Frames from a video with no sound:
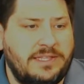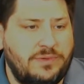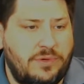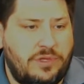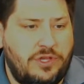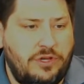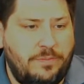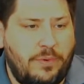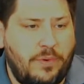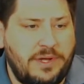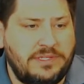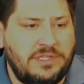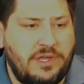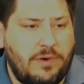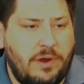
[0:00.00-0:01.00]
2 points.
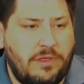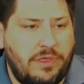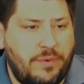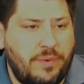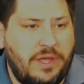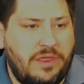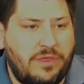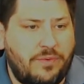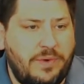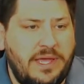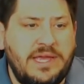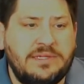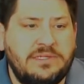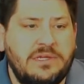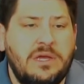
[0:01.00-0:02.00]
There are 3
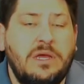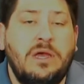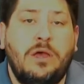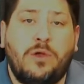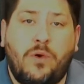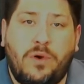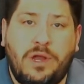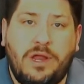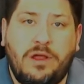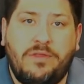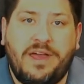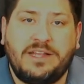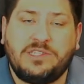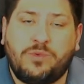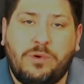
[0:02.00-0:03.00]
3s. According to here,
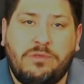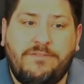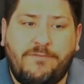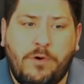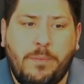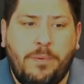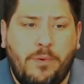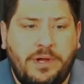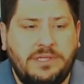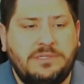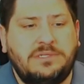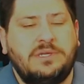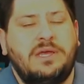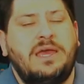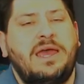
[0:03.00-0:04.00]
that's worth 4 points.
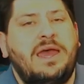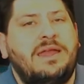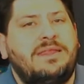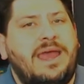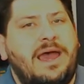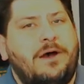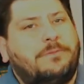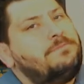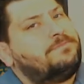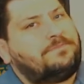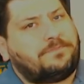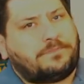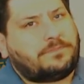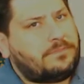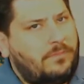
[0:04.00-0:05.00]
Now,
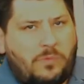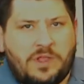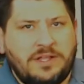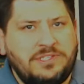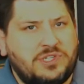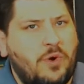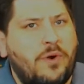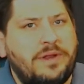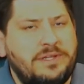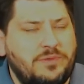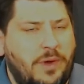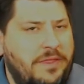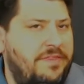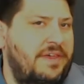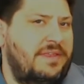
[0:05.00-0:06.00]
scoring is
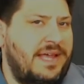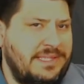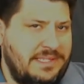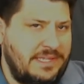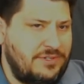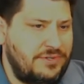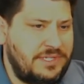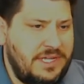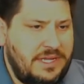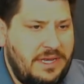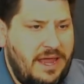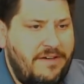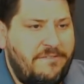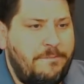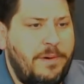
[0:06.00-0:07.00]
one thing. That's interesting
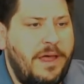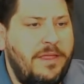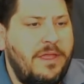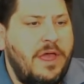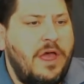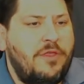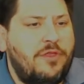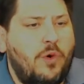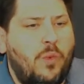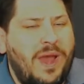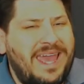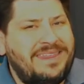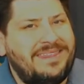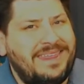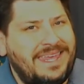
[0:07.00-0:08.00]
enough. But the way
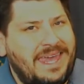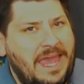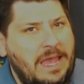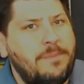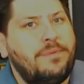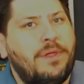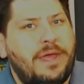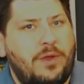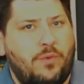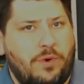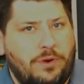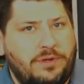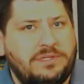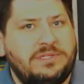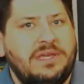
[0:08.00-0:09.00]
that the gameplay
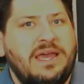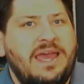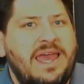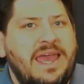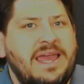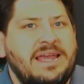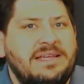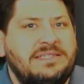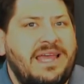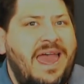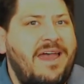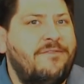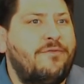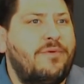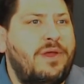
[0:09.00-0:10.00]
works is
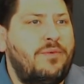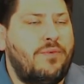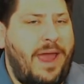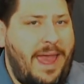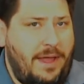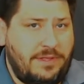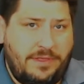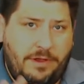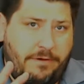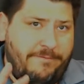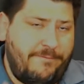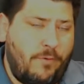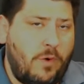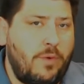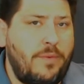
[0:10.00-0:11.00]
every round, and there are
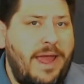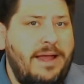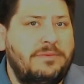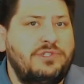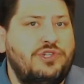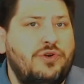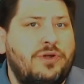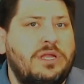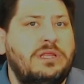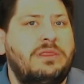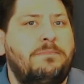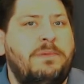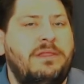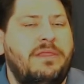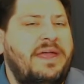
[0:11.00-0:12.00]
4 rounds, you're going to
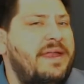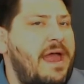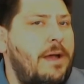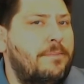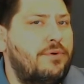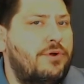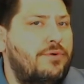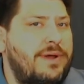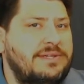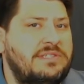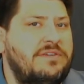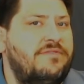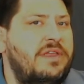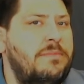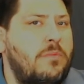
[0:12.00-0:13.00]
be laying out
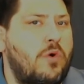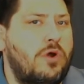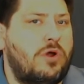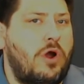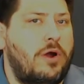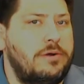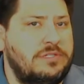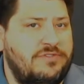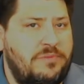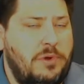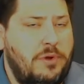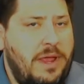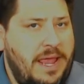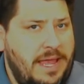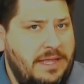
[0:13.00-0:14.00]
progressively more cards from your
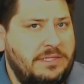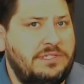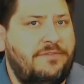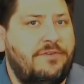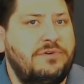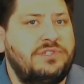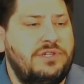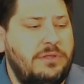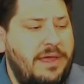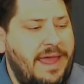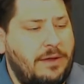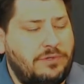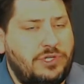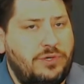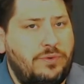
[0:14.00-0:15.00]
hands. First, you lay
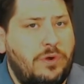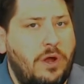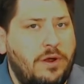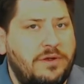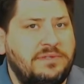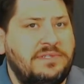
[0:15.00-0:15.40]
out 2 cards,